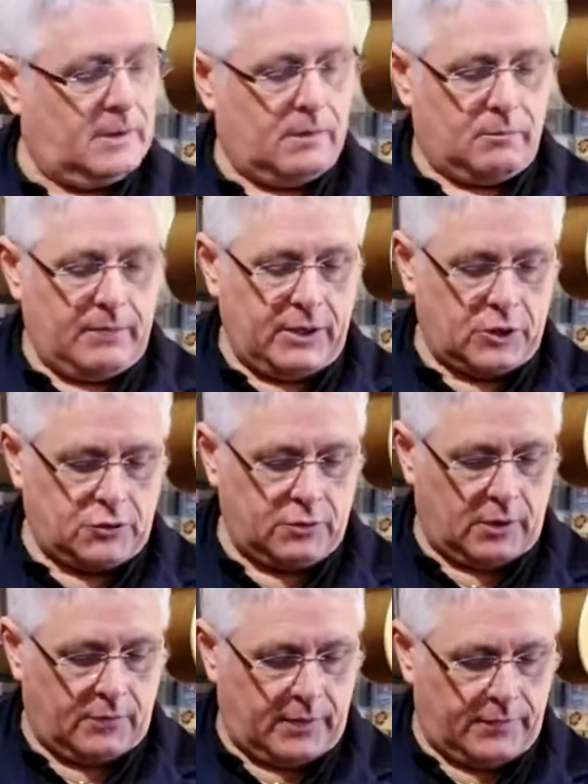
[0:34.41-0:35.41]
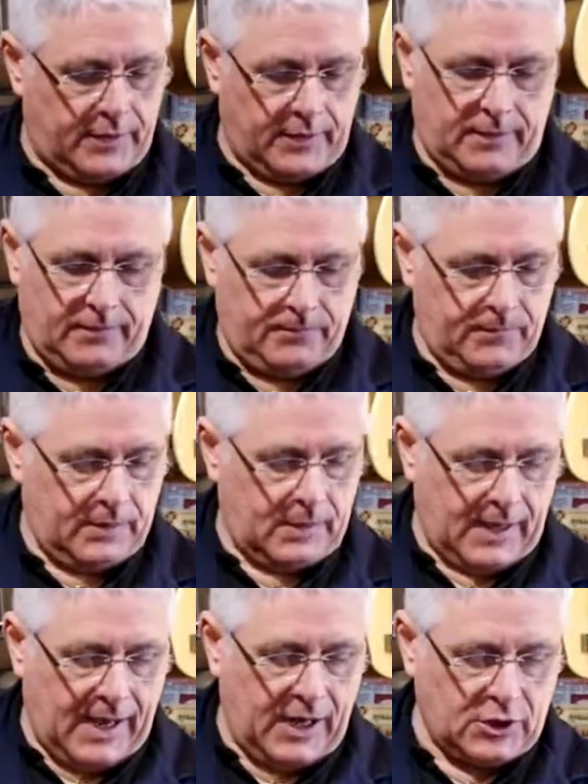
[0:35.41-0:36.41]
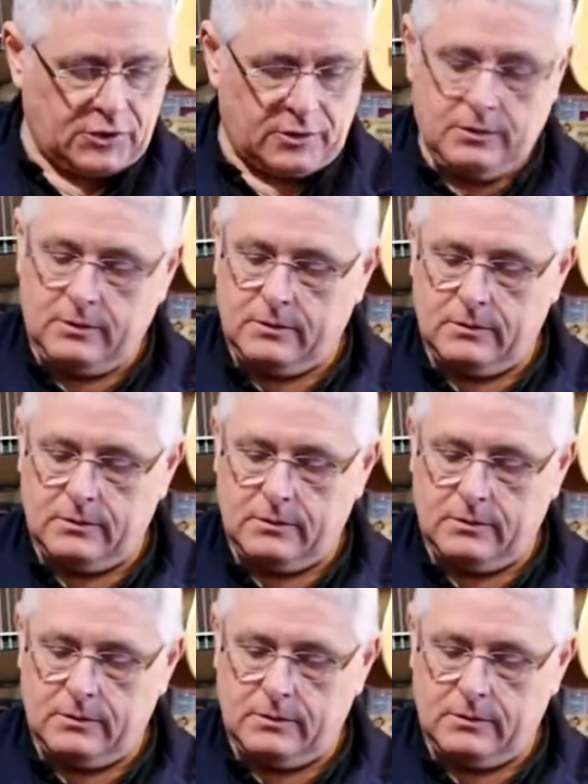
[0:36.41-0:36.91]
Make sure that the action